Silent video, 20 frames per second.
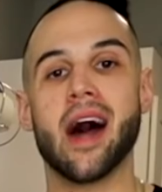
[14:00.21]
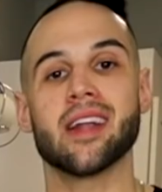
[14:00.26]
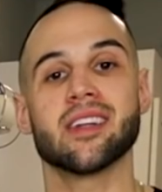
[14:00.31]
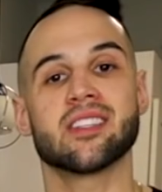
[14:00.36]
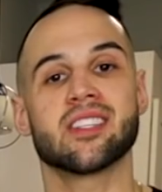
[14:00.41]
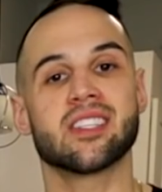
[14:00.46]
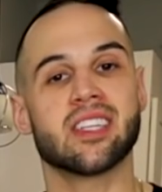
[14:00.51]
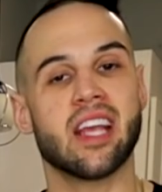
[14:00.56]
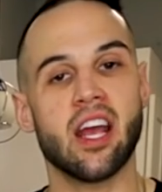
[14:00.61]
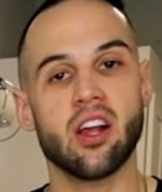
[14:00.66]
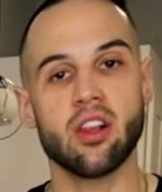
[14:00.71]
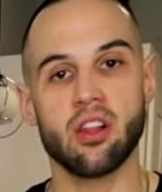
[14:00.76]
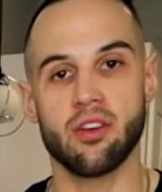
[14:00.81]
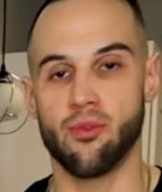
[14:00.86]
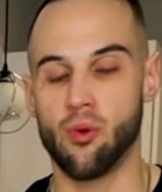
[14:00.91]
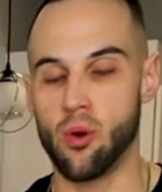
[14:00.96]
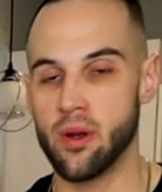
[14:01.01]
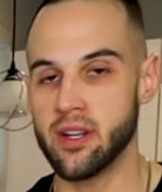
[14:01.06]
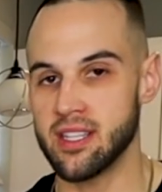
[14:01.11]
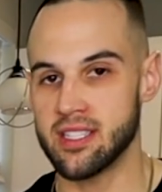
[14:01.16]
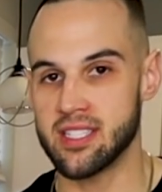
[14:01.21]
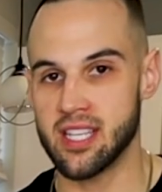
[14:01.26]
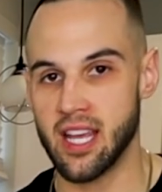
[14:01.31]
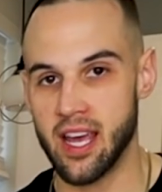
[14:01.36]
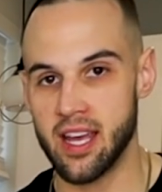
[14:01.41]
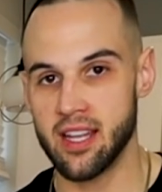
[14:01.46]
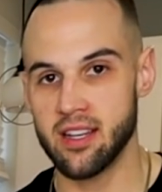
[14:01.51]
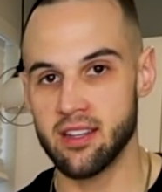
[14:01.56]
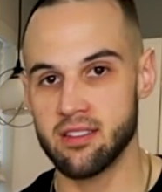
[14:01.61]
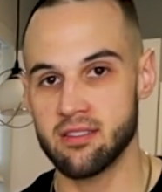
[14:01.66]
On a scale of 1 to
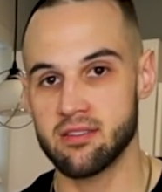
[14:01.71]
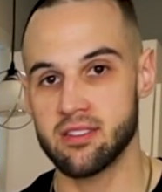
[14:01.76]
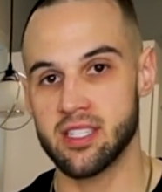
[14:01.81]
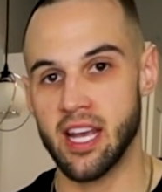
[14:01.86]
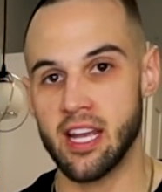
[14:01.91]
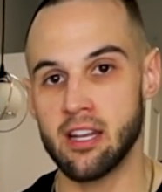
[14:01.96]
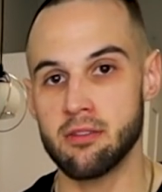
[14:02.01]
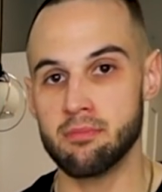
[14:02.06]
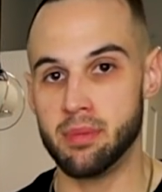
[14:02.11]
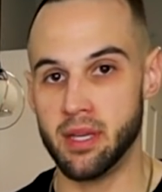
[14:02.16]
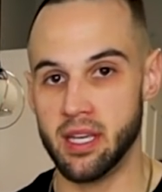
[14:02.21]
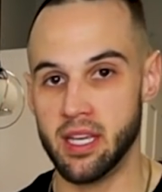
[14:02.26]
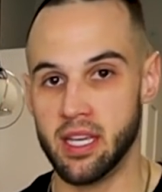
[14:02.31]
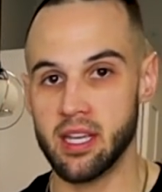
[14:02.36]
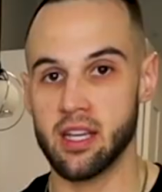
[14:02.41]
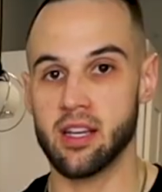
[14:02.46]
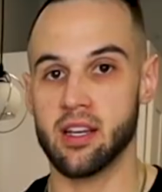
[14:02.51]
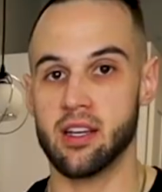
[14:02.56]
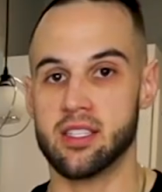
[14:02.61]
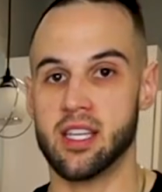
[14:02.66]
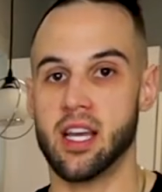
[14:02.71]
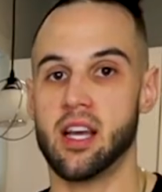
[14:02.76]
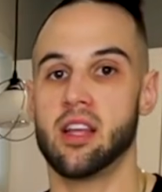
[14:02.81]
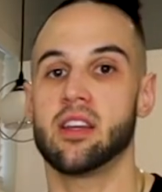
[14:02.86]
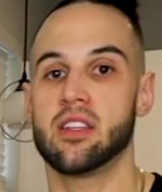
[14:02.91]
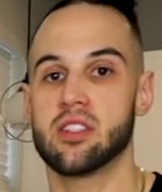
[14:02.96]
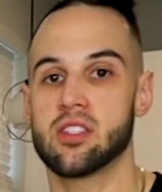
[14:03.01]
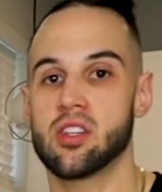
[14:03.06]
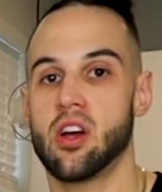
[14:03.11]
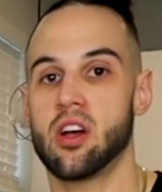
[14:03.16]
10, 10 being
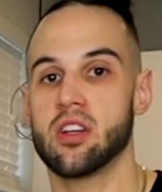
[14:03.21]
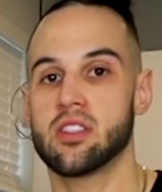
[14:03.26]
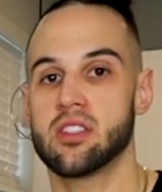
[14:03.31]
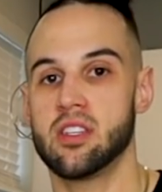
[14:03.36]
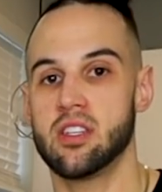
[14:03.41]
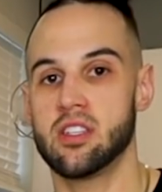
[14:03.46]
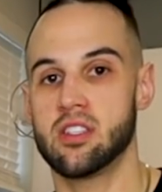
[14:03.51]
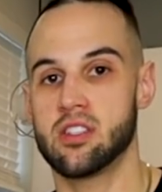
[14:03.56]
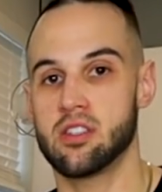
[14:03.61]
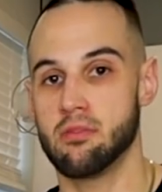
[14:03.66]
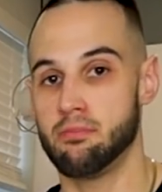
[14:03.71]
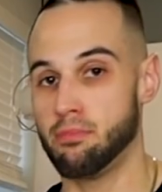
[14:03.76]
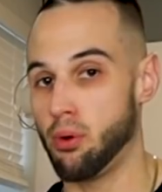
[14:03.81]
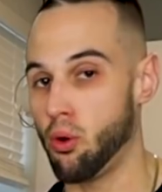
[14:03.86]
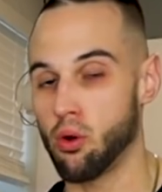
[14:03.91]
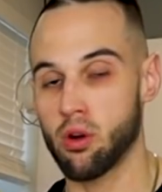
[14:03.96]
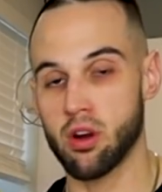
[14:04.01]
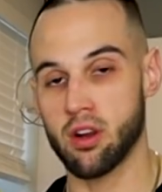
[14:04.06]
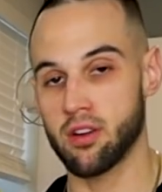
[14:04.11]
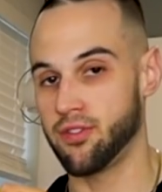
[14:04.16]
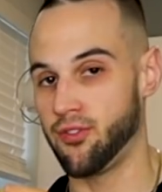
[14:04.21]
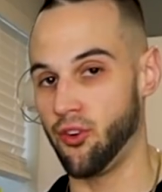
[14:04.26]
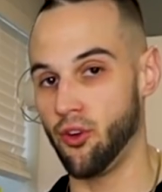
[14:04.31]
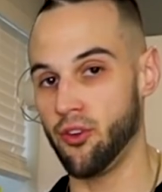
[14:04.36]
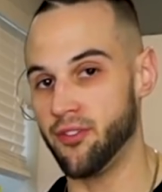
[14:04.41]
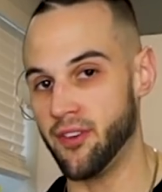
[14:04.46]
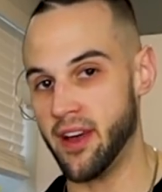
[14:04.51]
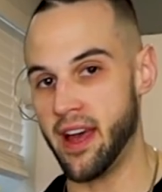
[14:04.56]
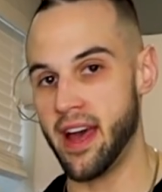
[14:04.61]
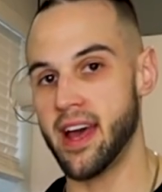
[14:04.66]
Italian sausage, pork, full
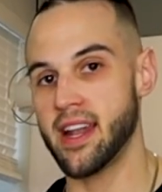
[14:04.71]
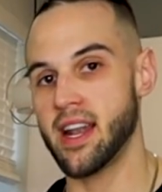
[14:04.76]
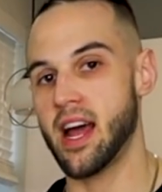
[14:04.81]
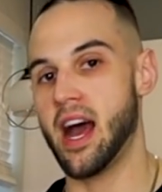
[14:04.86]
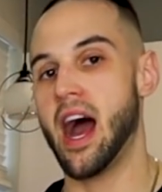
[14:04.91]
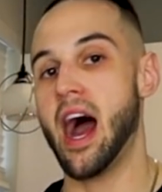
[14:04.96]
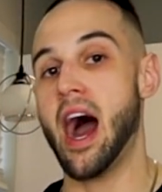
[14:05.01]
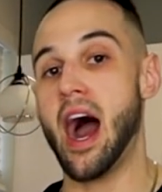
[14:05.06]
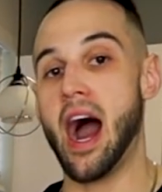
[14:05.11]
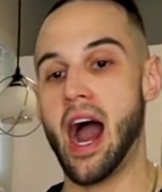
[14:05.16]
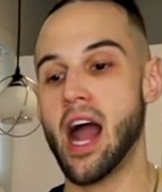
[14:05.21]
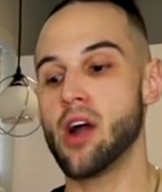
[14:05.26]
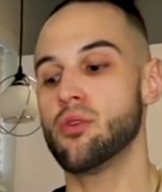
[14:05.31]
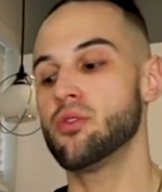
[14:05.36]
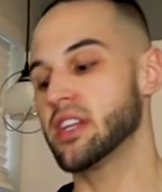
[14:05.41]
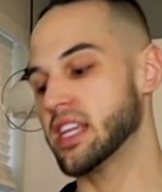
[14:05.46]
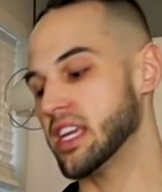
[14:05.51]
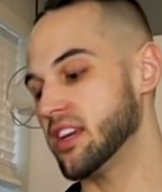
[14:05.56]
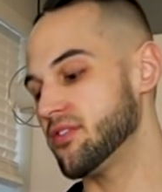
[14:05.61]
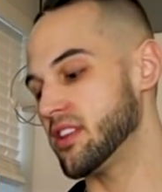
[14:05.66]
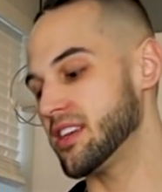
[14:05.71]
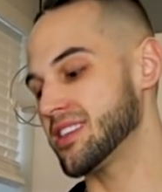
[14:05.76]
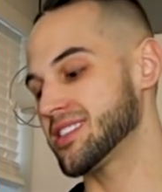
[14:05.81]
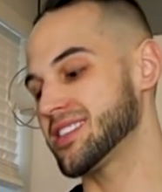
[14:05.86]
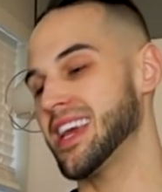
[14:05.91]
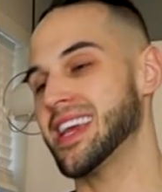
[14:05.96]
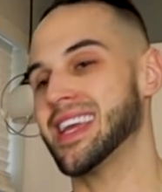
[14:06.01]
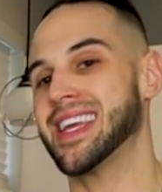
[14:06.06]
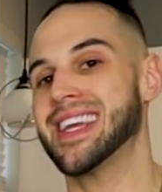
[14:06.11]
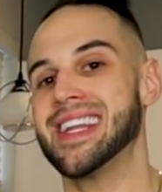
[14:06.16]
fat, I would give this
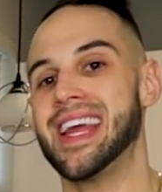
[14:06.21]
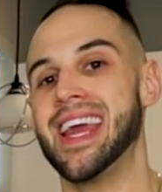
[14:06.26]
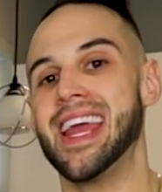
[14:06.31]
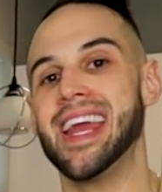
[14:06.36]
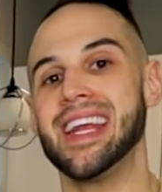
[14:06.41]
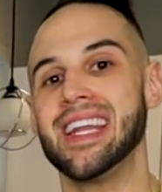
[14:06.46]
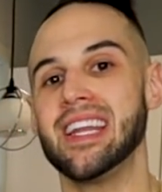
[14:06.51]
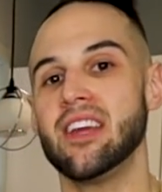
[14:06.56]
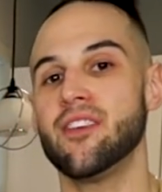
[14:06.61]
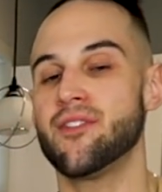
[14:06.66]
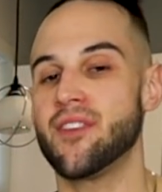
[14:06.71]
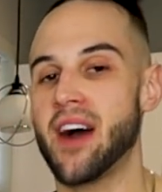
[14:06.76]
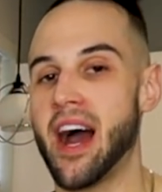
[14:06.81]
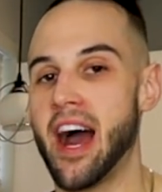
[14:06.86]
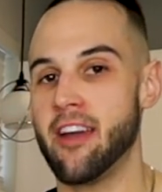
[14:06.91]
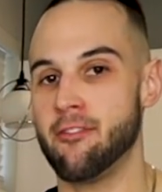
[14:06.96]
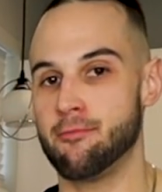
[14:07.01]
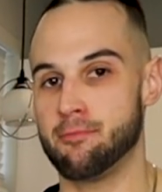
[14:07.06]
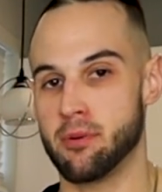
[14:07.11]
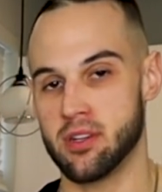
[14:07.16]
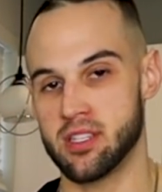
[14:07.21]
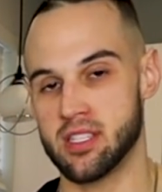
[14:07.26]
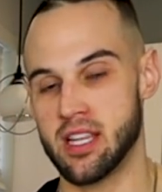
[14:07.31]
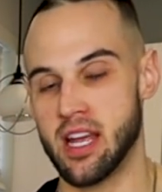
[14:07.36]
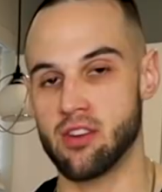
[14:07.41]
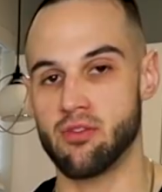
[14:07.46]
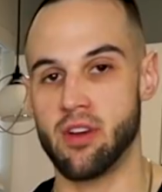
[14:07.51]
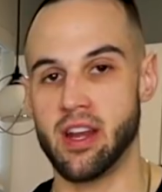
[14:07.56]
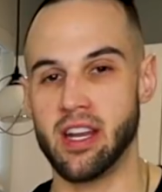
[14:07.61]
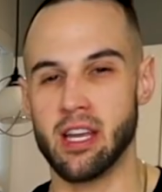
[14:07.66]
like an
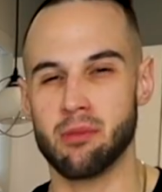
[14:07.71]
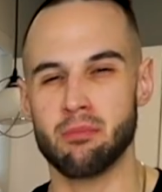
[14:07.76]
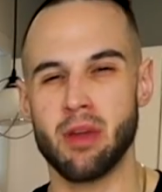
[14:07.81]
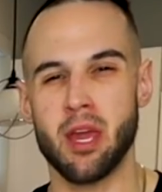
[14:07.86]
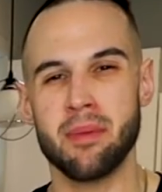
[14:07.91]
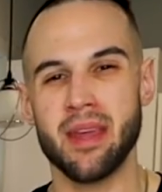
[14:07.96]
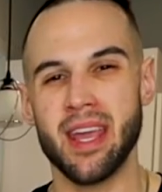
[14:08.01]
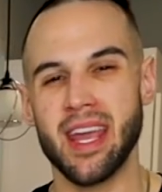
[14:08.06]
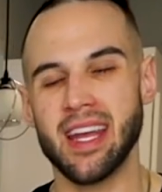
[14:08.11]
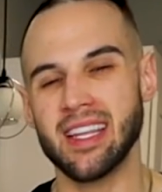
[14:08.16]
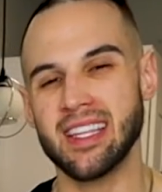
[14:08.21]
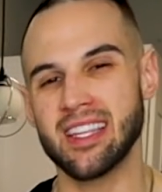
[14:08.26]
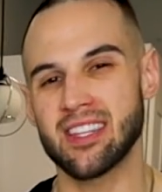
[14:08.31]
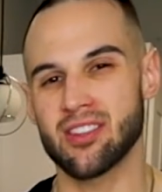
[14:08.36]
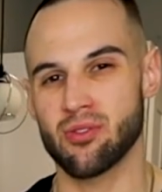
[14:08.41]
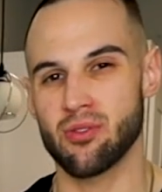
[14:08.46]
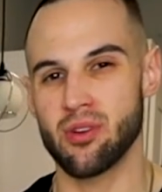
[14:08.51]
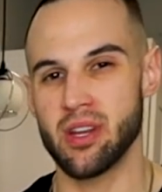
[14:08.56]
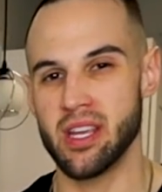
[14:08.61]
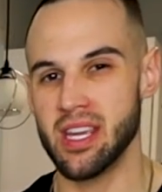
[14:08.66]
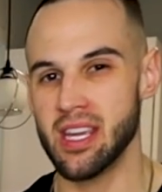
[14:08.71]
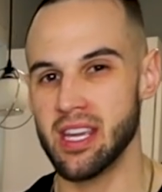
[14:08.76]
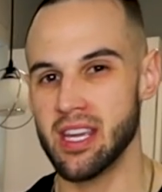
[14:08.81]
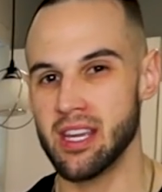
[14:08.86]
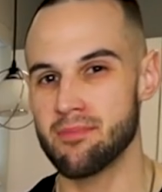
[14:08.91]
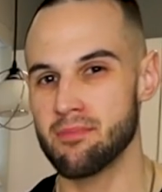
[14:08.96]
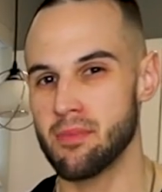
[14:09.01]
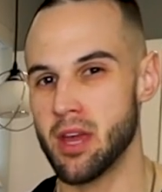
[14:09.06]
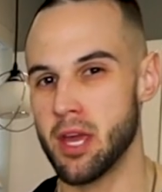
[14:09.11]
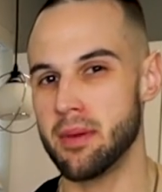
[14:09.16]
85% rating, maybe
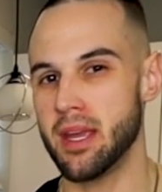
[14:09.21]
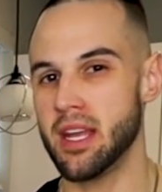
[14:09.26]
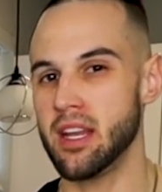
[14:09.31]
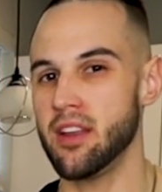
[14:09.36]
83, maybe